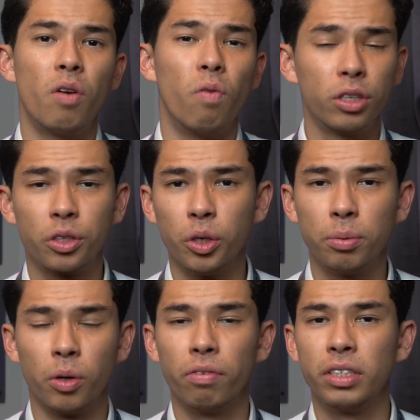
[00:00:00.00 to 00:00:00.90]
Roster
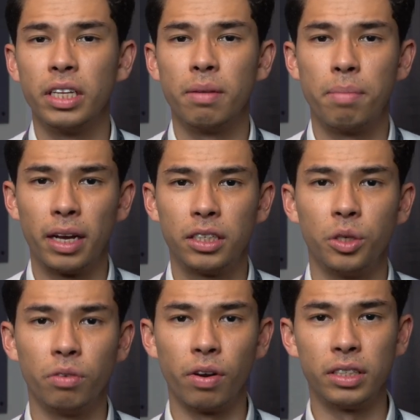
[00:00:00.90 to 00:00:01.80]
groups are obviously the best
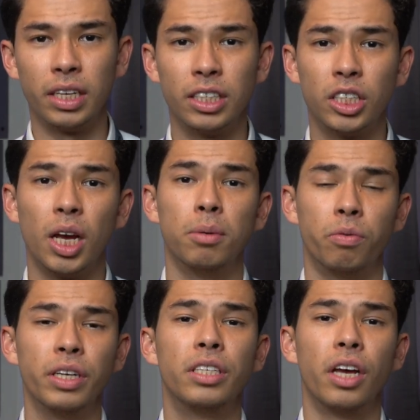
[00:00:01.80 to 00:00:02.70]
universities in terms
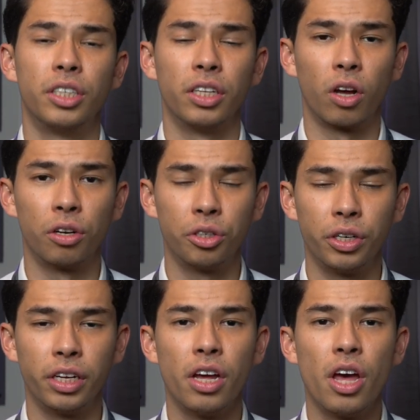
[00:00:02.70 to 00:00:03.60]
of research in the
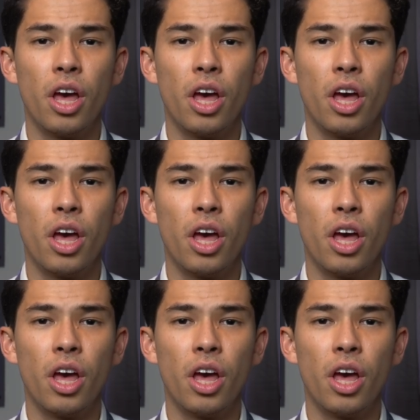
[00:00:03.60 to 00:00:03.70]
country.